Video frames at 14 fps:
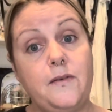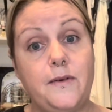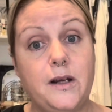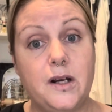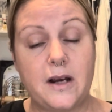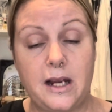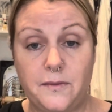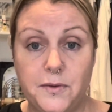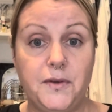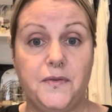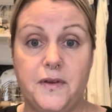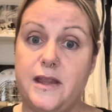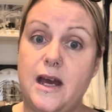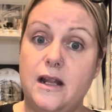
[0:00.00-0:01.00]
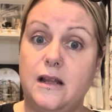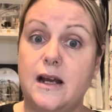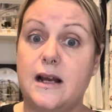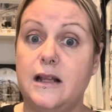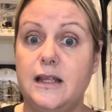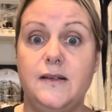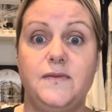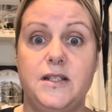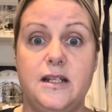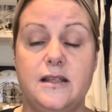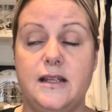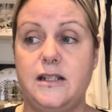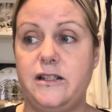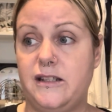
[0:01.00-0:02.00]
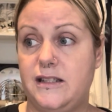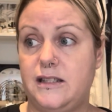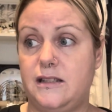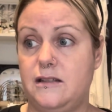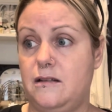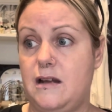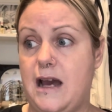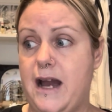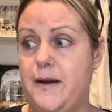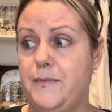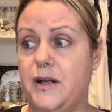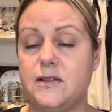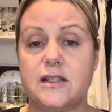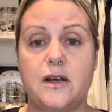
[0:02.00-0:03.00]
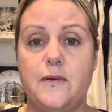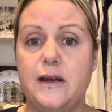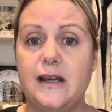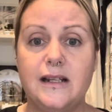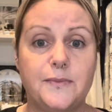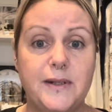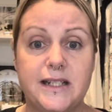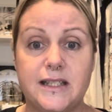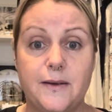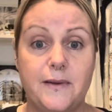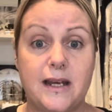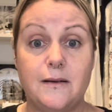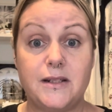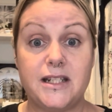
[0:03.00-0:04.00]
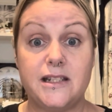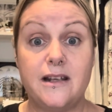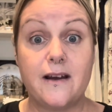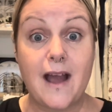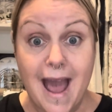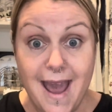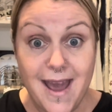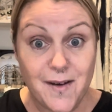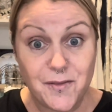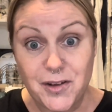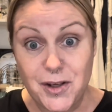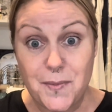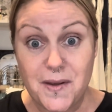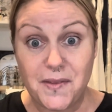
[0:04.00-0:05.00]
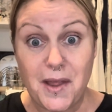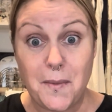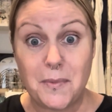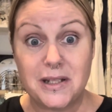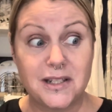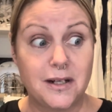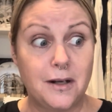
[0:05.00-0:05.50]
very grateful for that. Like, I loved it. They just I was going in to pick something up. She's like, hey, I've got your birthday present.